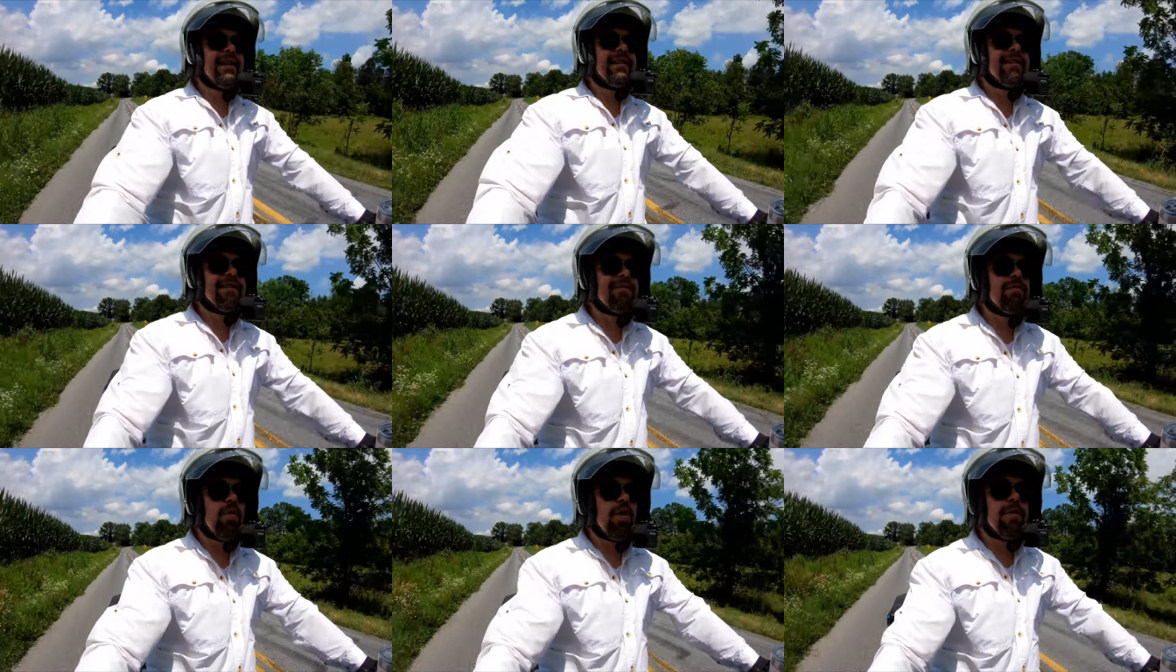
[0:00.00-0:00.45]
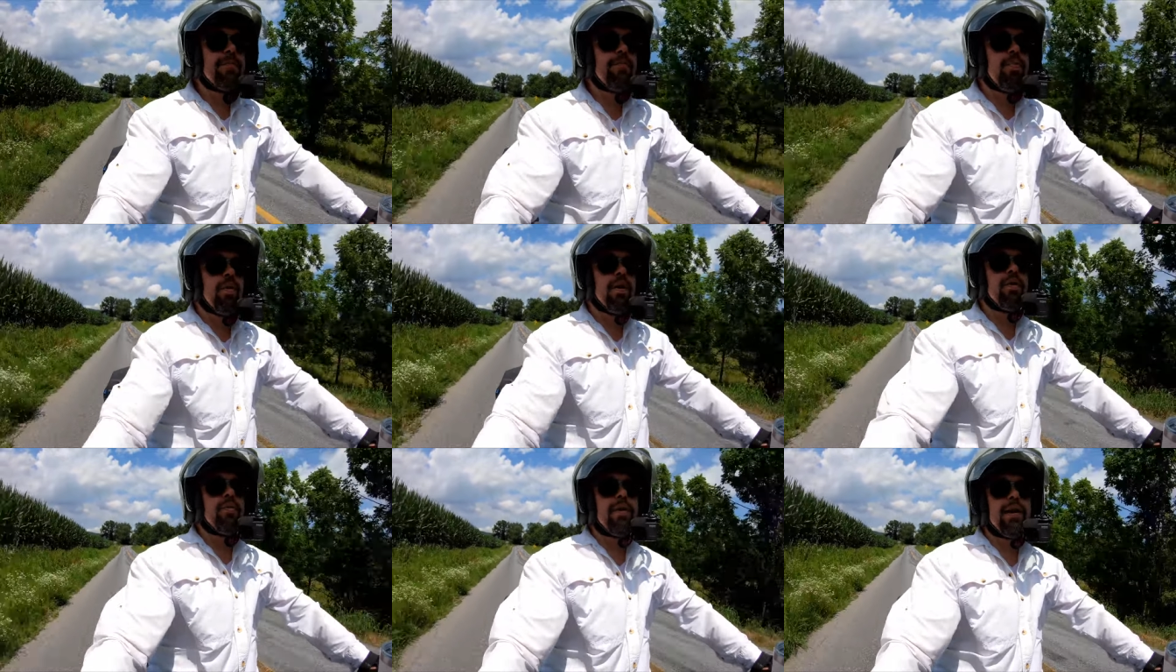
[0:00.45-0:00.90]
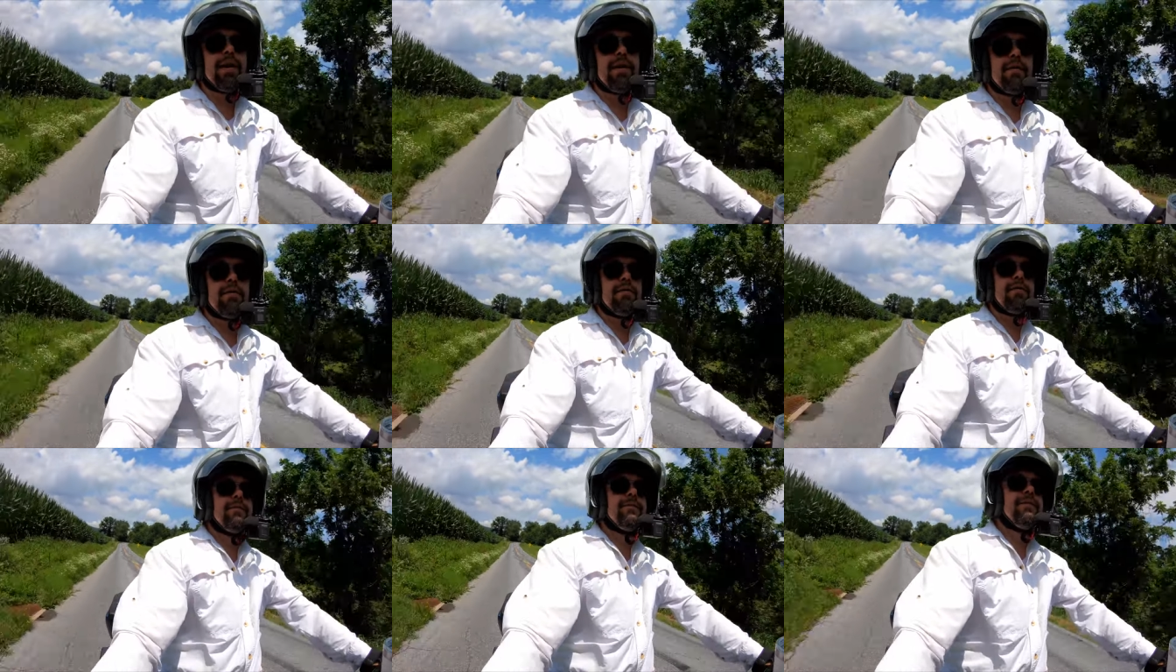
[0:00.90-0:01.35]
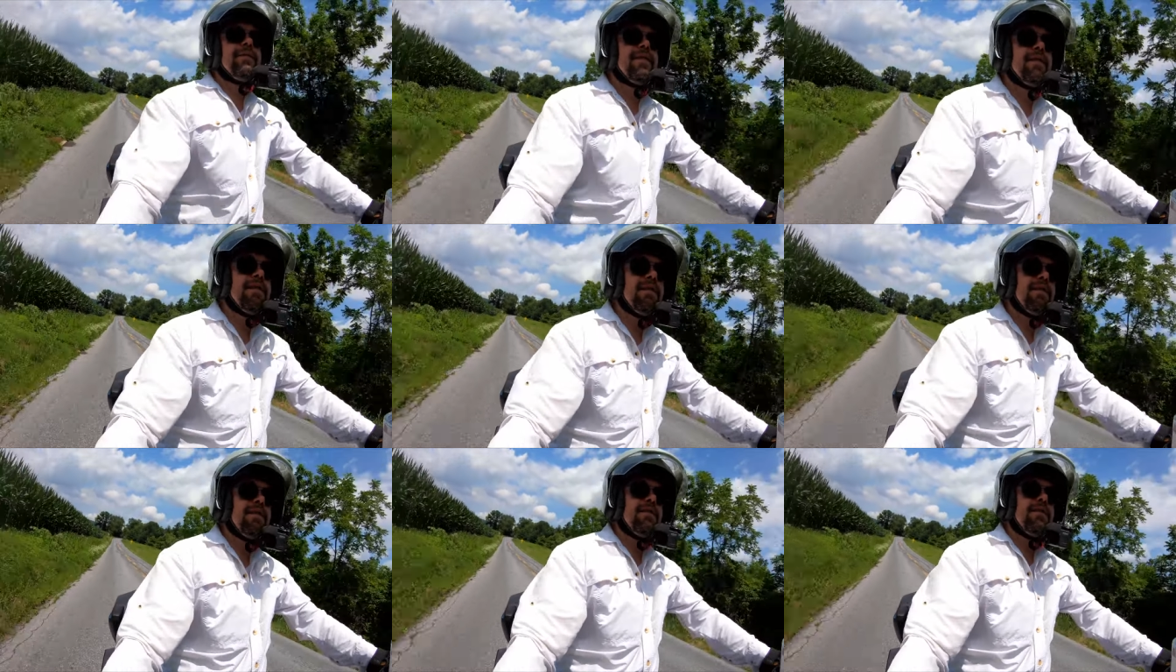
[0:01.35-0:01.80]
this is one point where
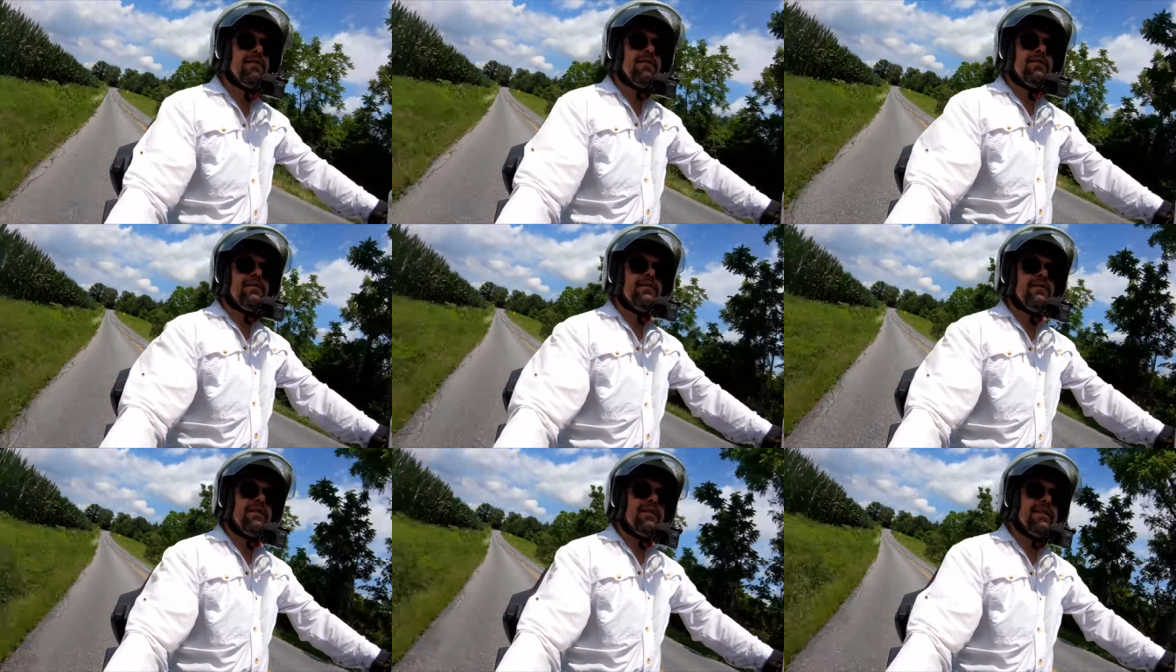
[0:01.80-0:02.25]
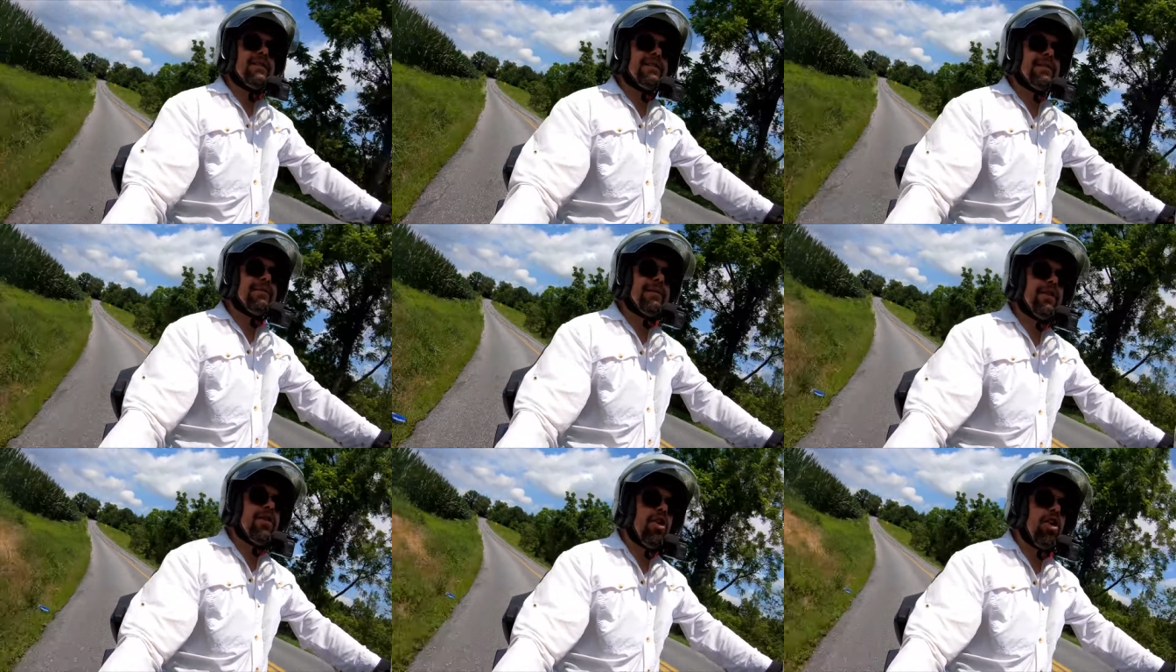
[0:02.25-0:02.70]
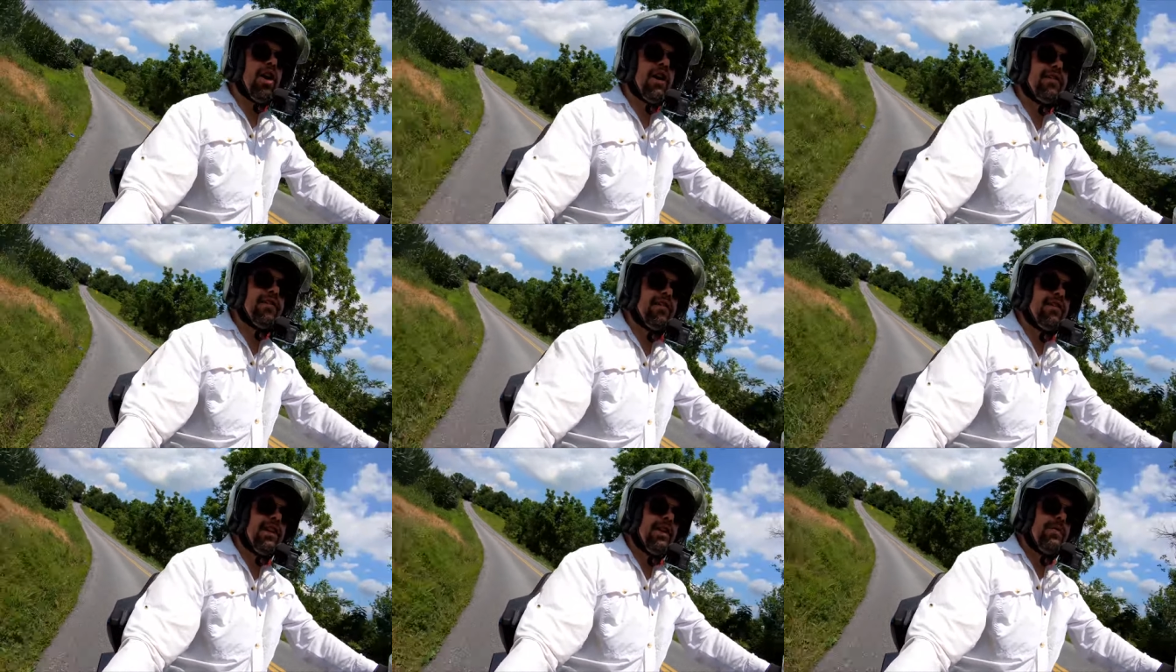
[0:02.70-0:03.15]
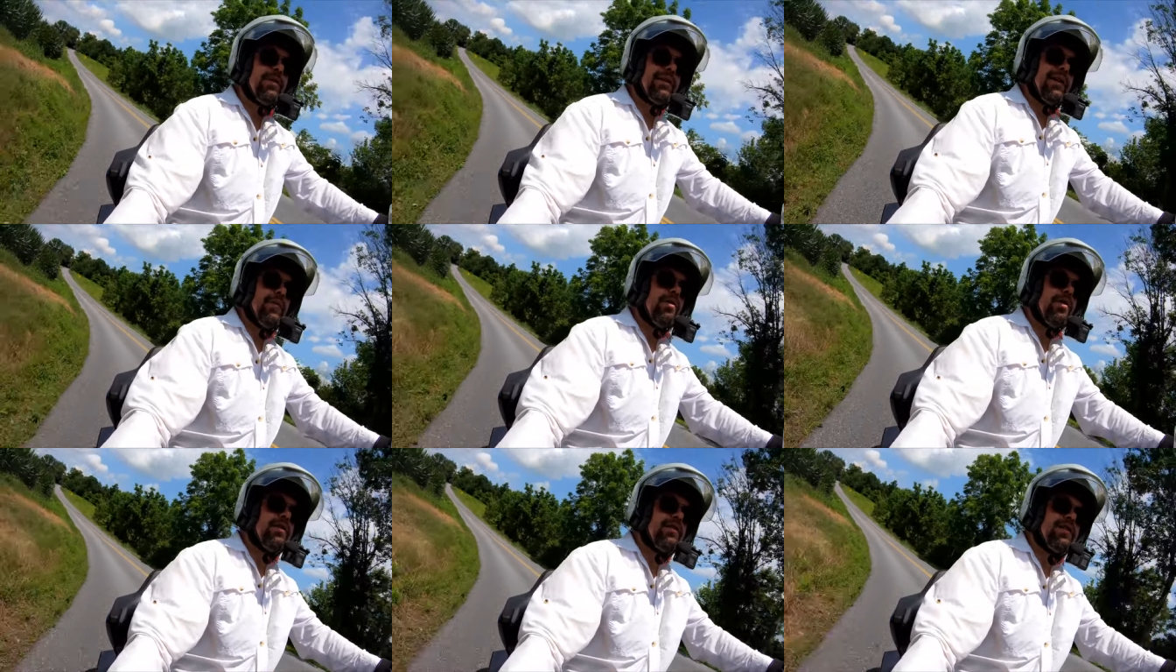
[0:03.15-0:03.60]
it seems like Harley didn't know what
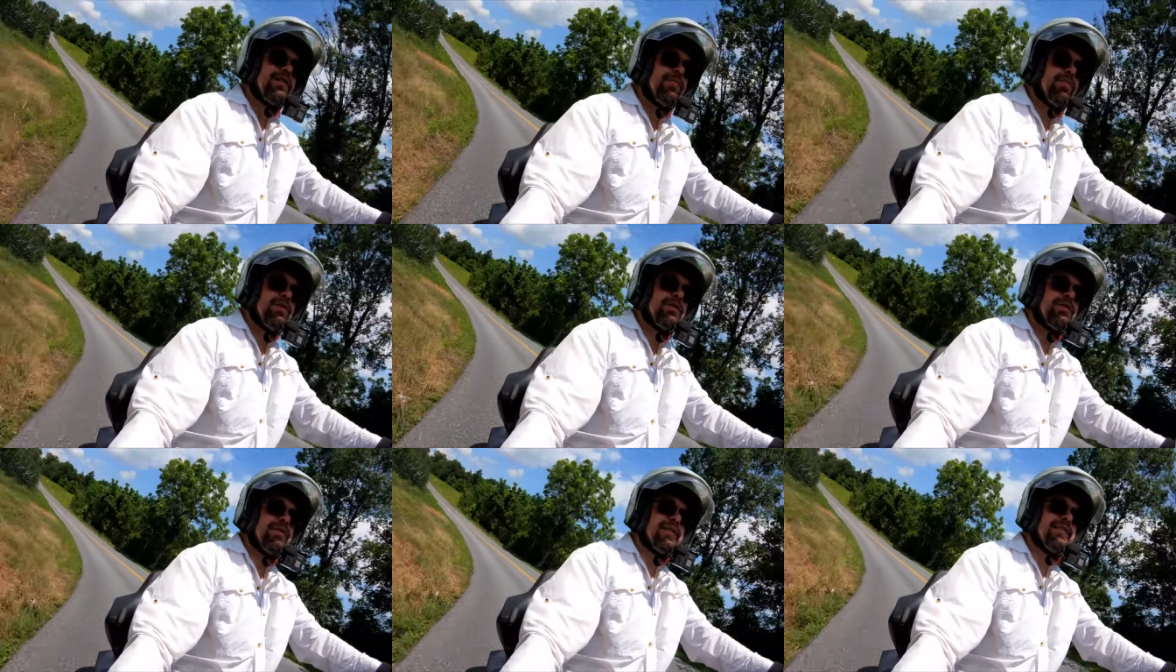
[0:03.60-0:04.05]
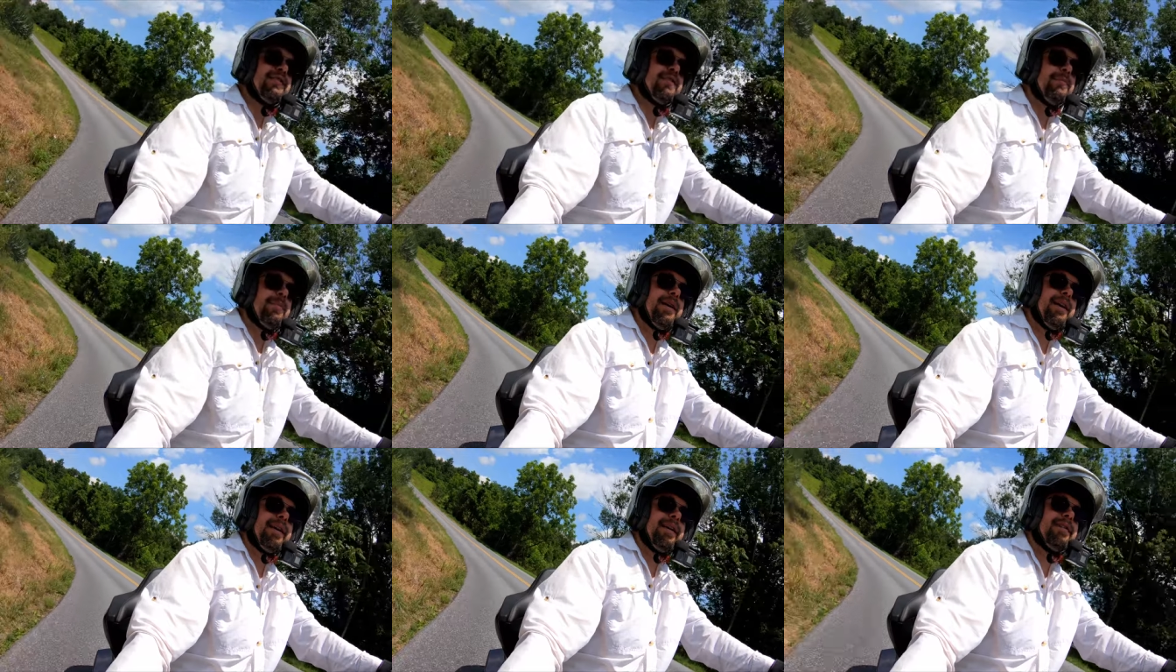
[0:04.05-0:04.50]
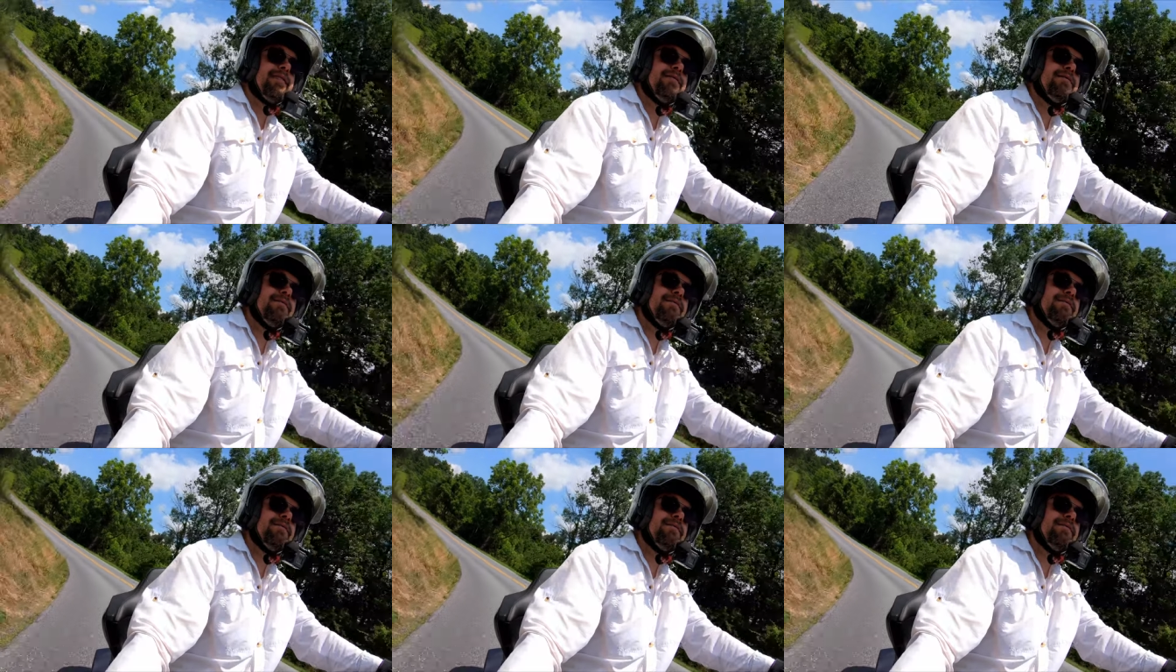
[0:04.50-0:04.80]
they wanted a Sportster S to be.